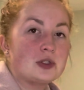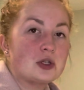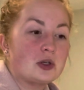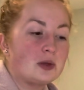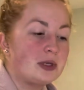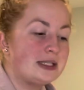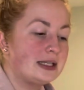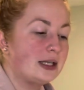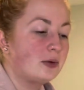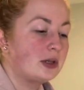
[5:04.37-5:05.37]
So you could be
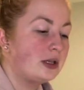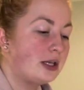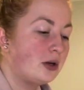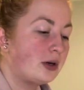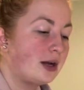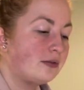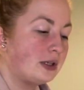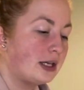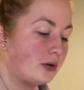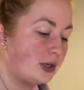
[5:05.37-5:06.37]
dealing with a Leo or have
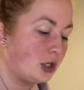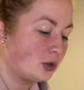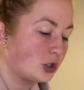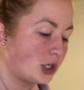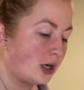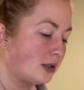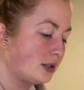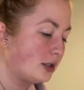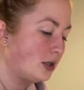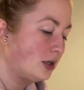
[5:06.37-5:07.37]
Leo in your
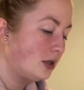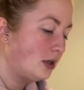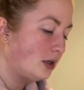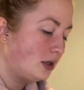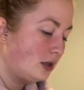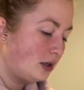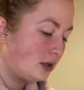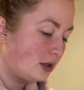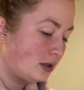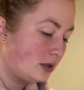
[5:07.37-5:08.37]
chart.
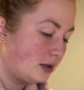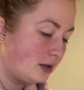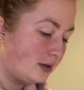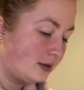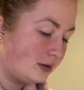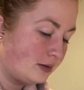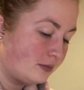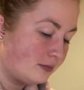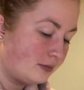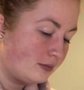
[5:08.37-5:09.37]
We
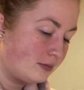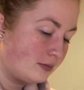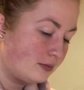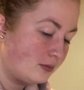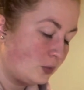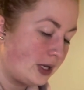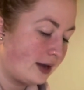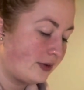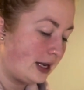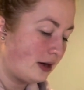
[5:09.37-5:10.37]
have
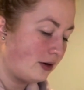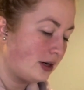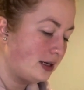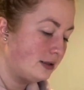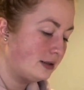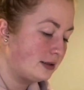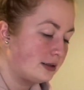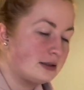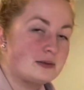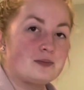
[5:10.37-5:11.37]

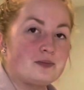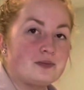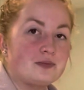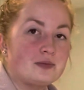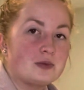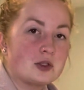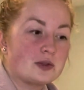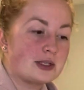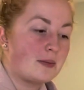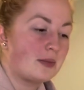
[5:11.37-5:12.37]
Aries. So
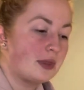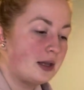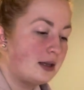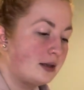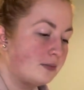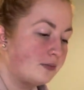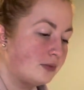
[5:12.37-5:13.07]
same thing.